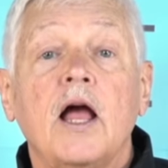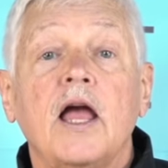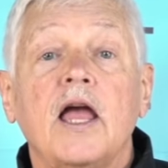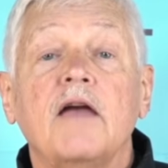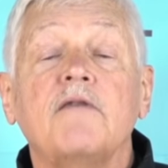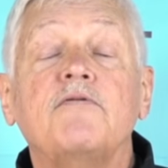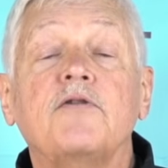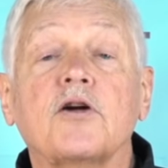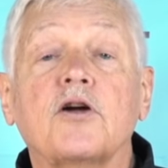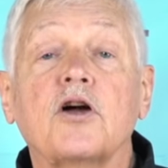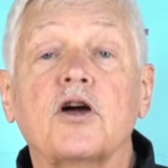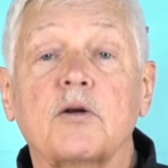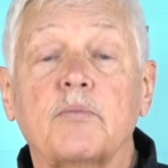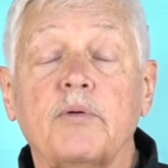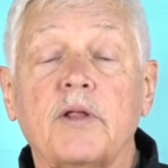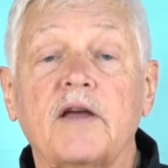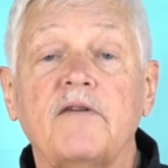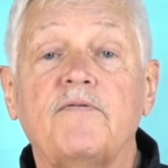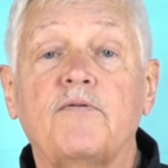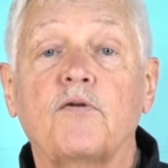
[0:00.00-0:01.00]
If you're going to
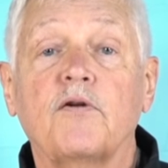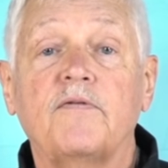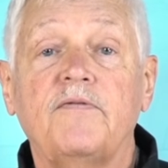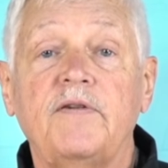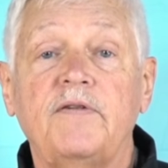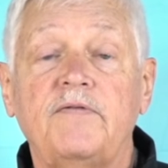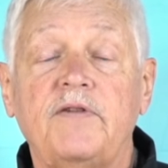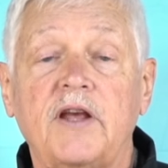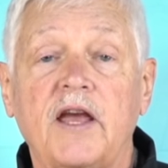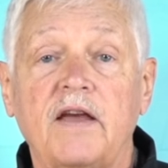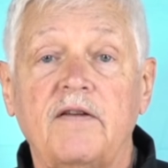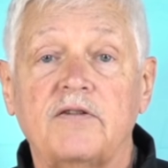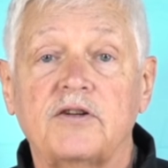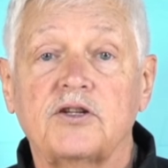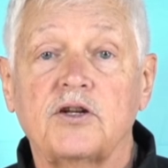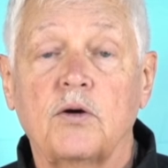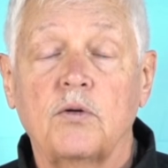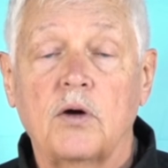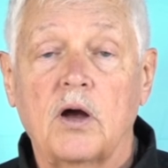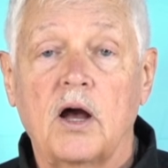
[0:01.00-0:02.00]
play 458
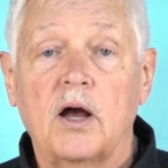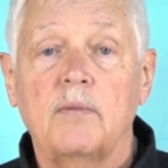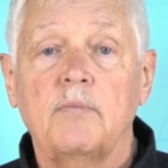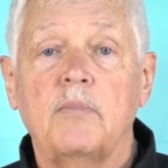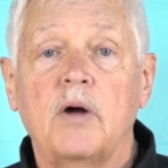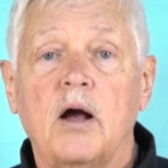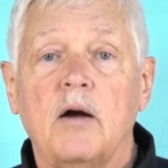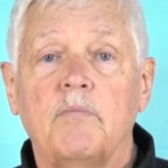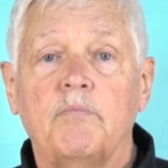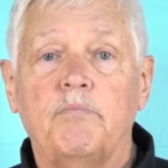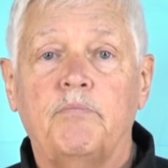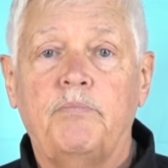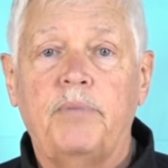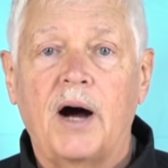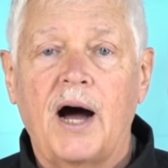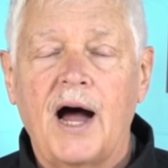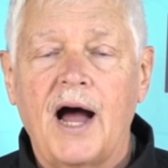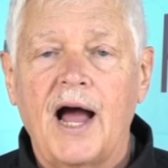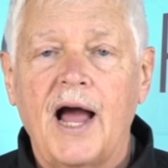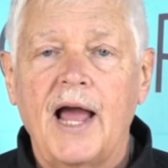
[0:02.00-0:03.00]
SOCOM,
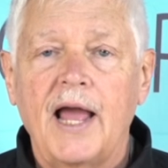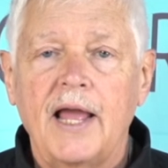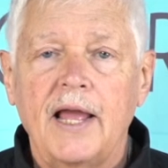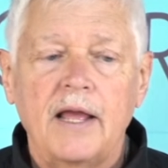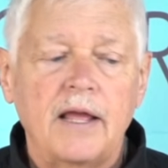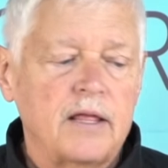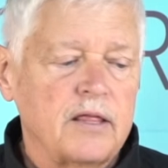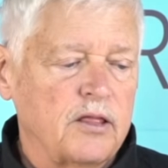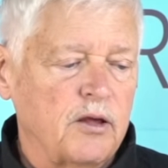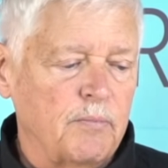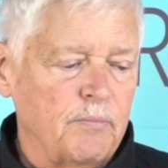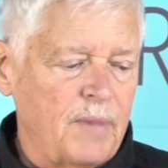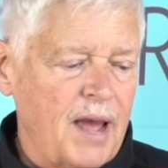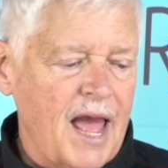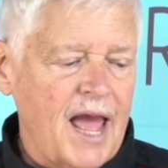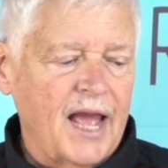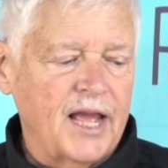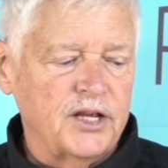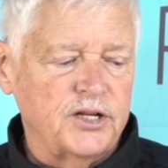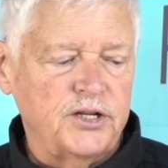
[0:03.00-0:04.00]
buy the
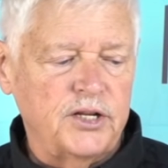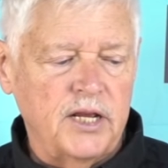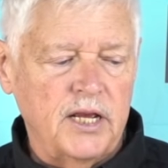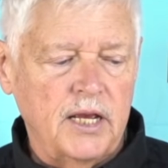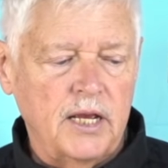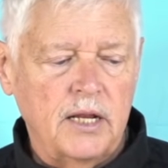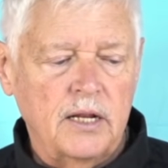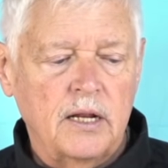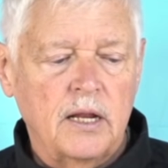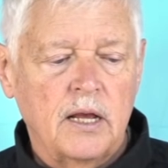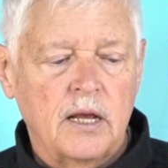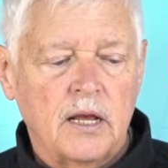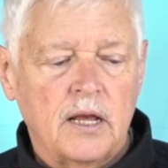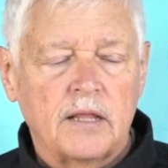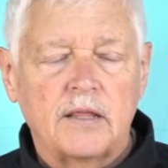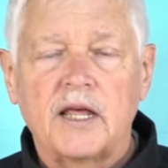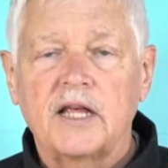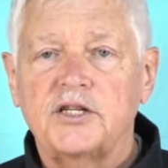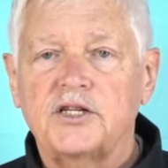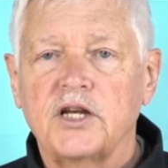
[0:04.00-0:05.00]
magazine
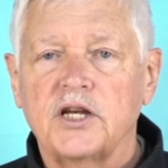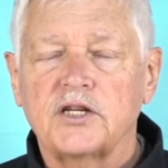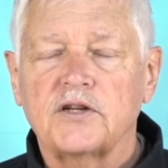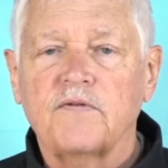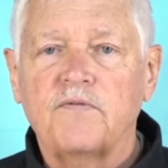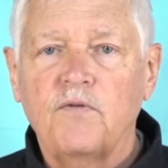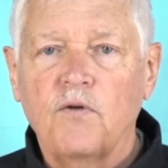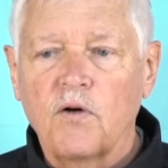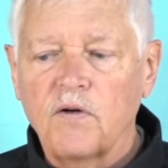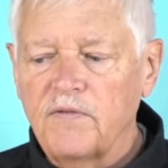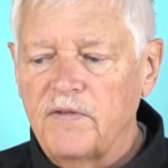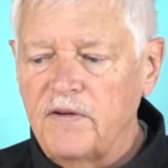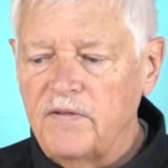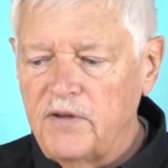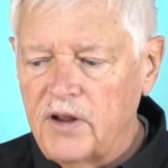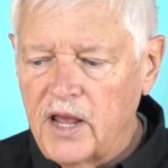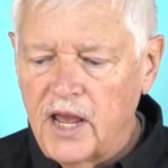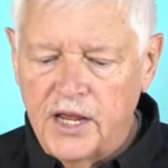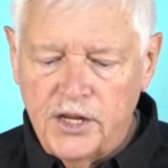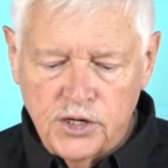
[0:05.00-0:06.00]
that says
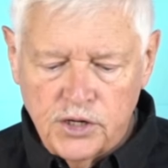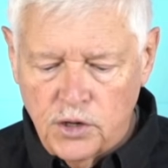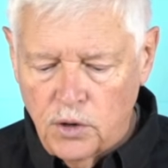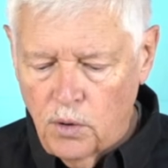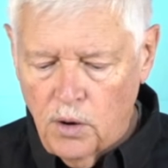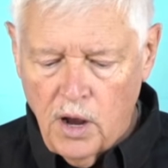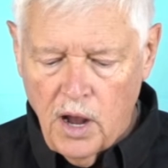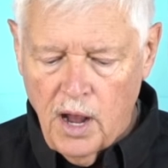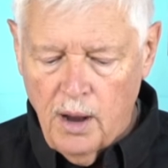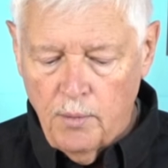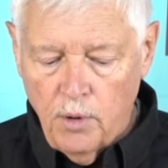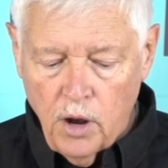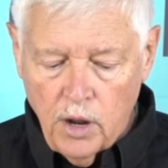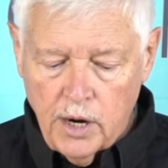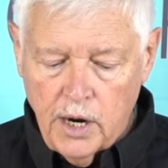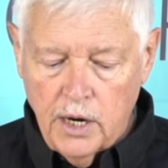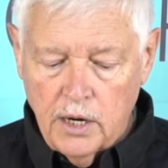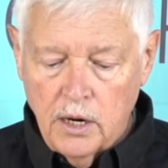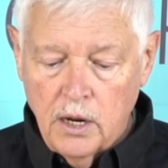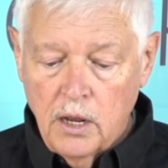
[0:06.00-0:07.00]
458 SOCOM on
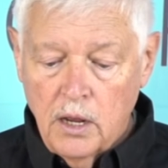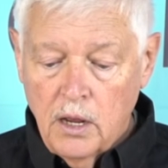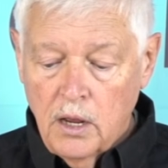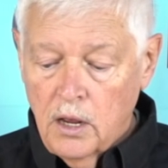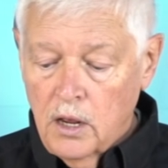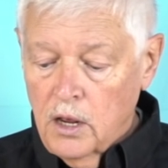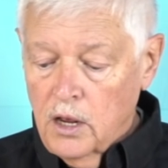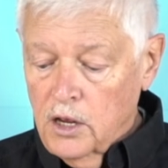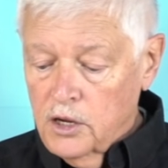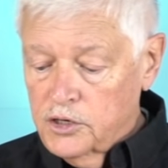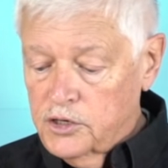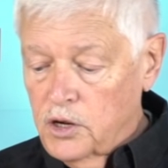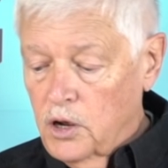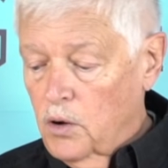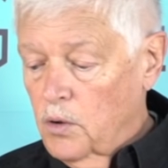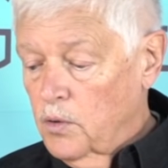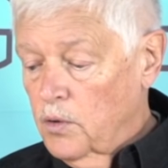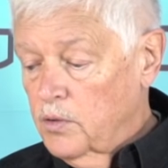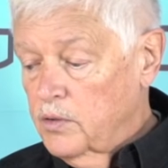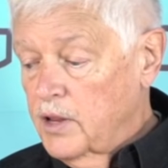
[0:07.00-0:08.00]
it.
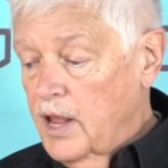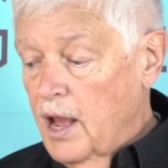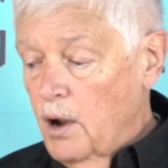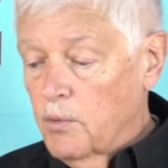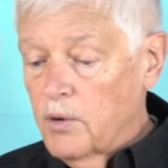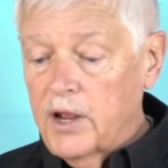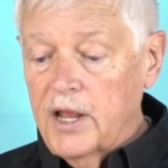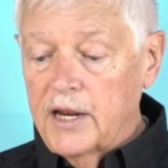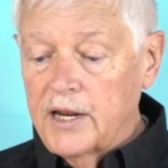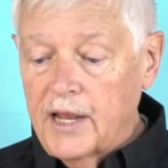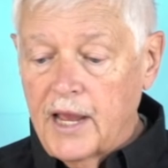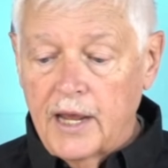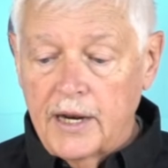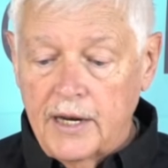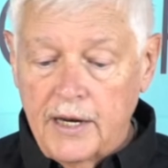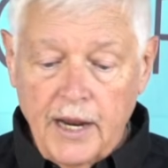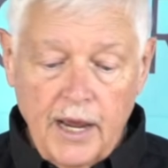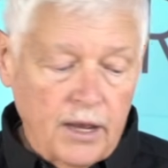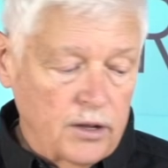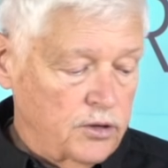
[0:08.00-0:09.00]
So now we're getting kind
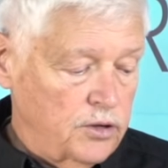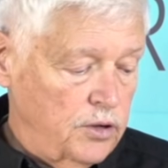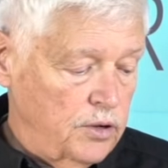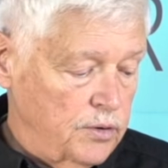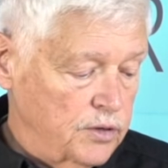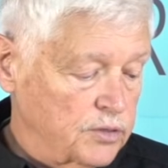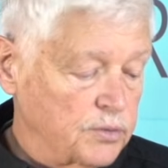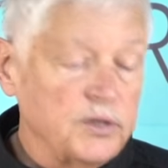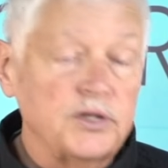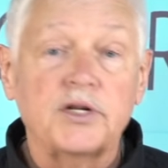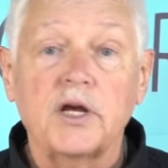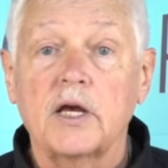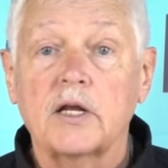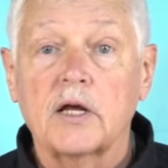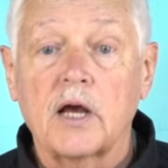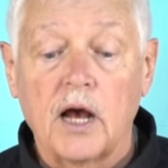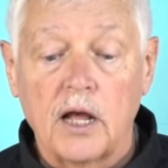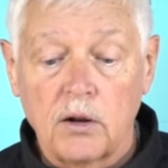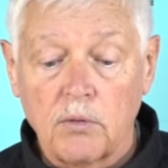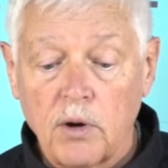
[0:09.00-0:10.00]
of down to, as we say in
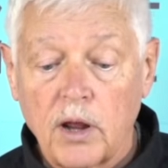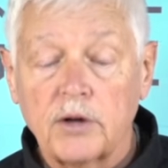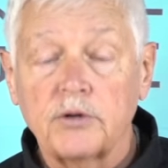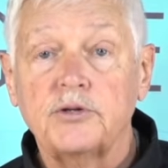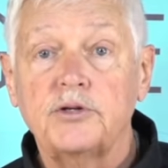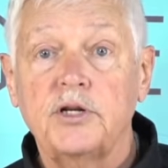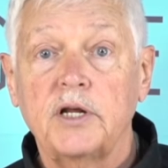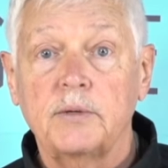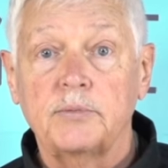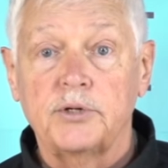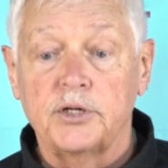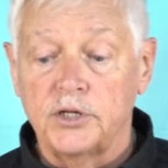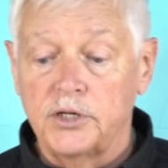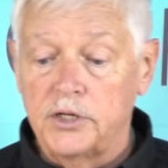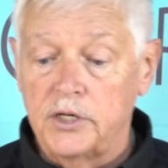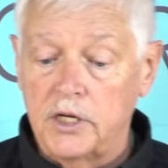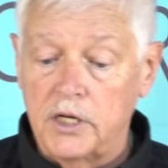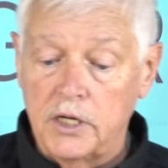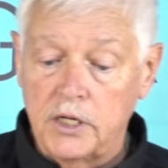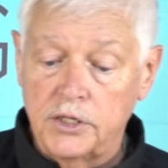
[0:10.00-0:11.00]
Colorado, stems and
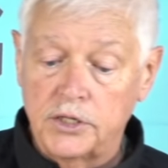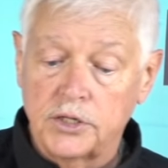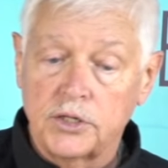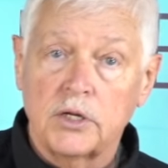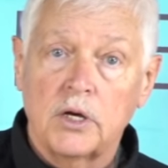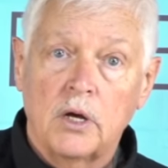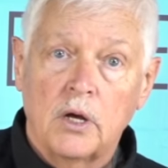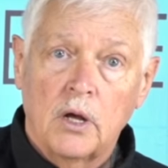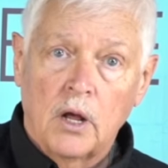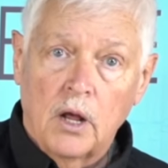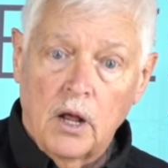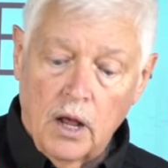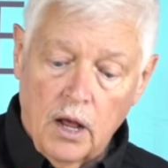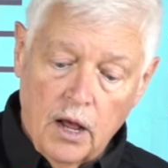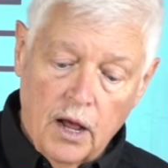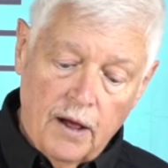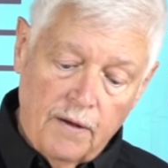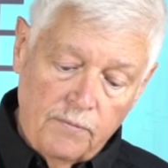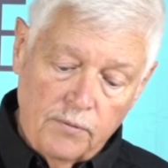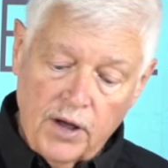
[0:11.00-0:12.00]
seeds.
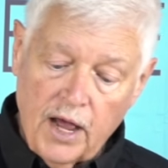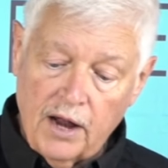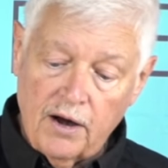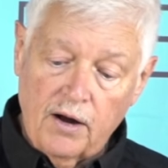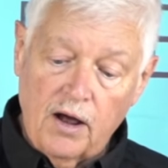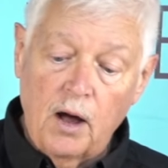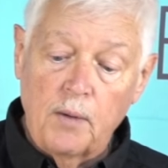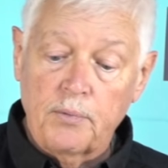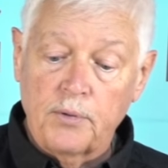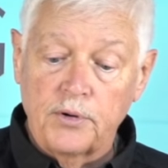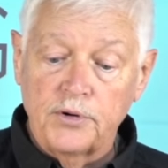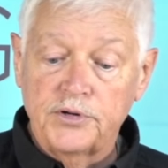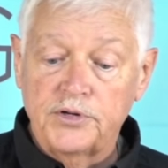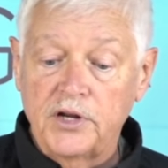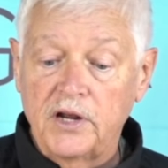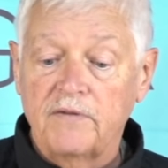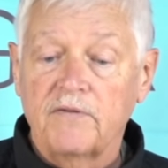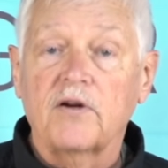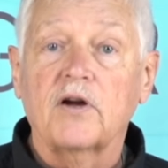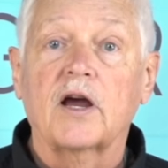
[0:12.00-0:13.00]
Got an upper
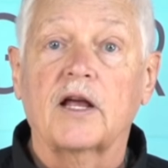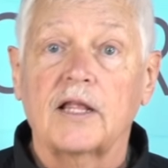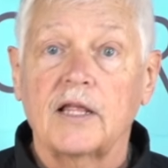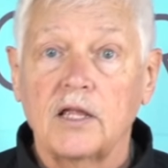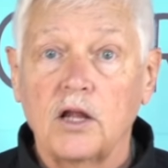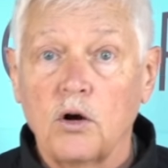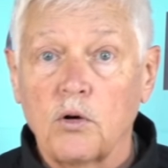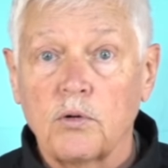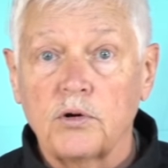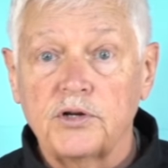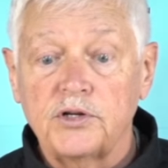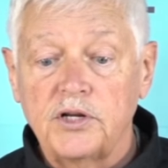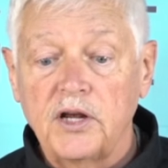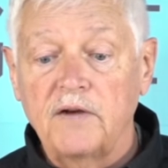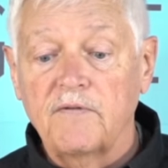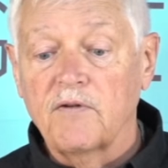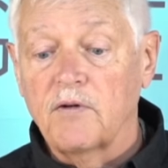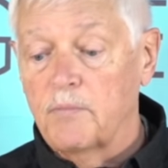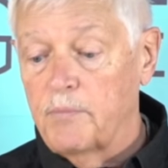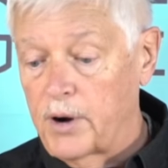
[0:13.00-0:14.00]
receiver, got a lower
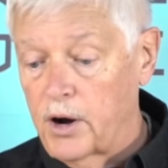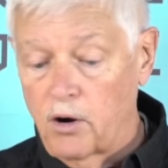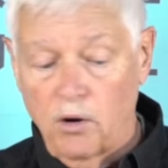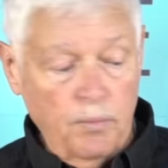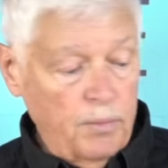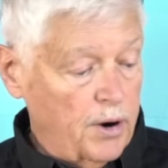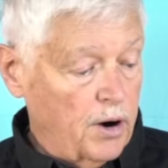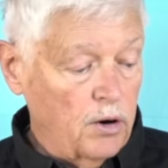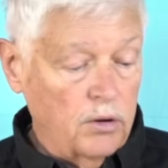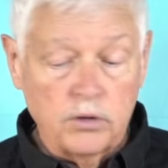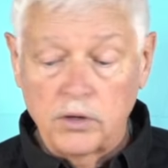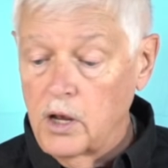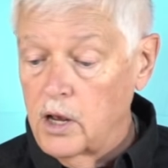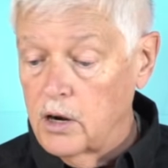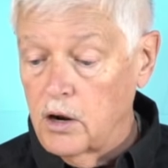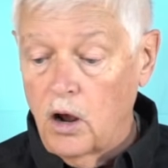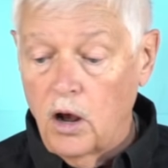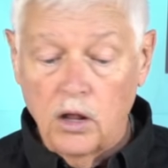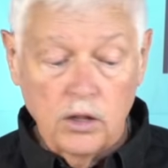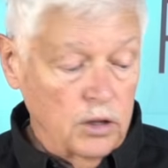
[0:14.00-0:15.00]
receiver, barrel
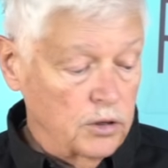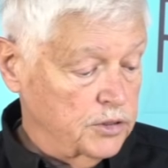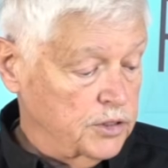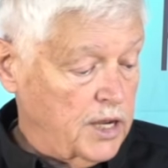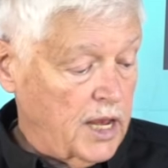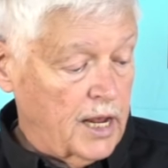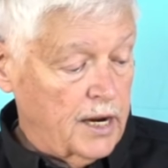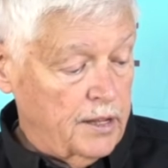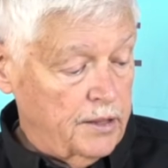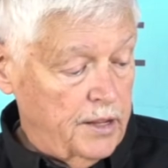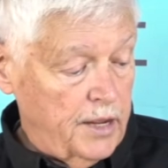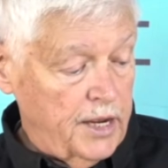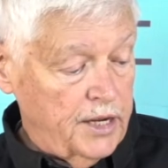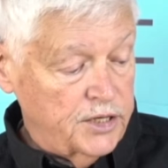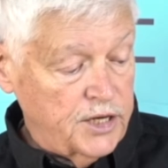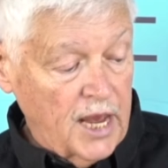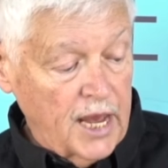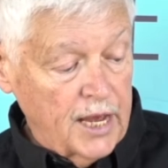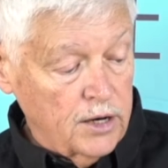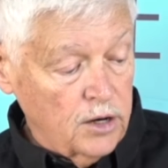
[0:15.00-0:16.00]
nut, all those kind of
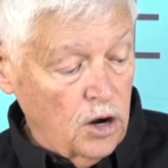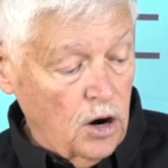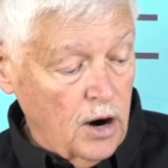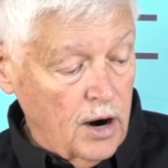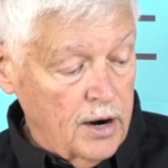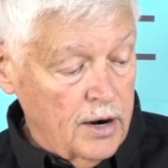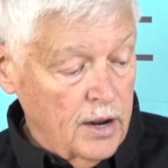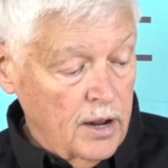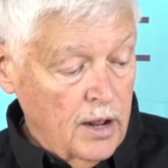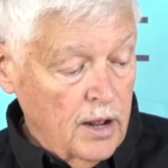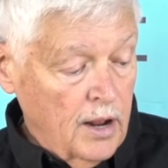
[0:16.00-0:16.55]
things, handguard.